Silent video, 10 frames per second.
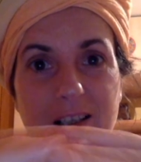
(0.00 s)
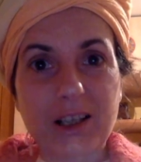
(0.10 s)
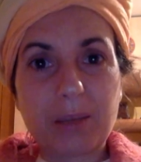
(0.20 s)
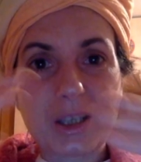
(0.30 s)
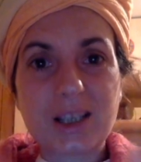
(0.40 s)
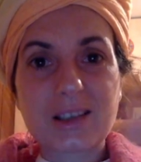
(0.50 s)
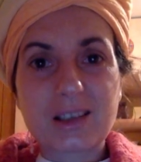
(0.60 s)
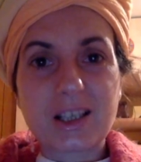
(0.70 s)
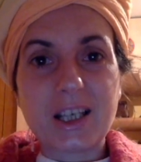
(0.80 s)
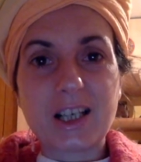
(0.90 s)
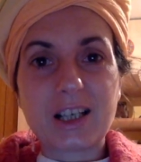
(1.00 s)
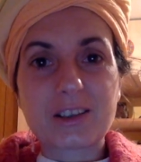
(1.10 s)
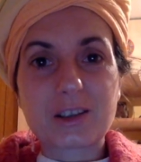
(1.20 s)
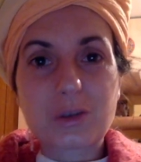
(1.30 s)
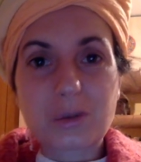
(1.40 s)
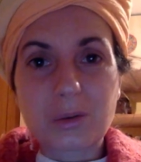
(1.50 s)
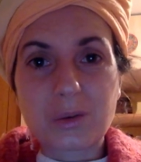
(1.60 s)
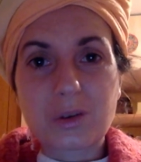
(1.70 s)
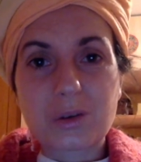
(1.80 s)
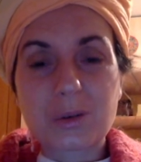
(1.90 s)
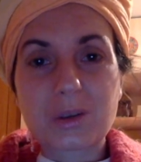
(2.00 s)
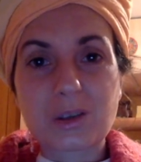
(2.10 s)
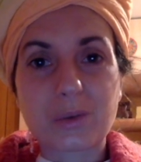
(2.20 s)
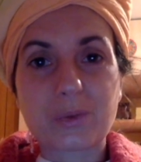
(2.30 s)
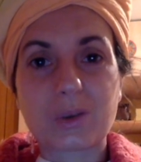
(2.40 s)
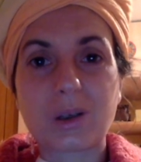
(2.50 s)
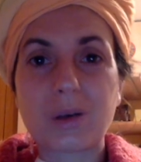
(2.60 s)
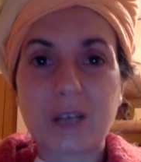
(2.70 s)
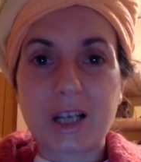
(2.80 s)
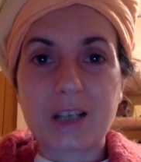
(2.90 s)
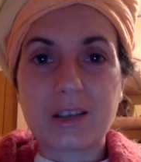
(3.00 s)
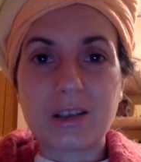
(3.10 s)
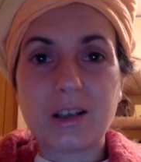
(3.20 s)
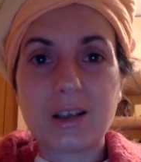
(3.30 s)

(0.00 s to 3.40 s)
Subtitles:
immediately understood through the software of reality,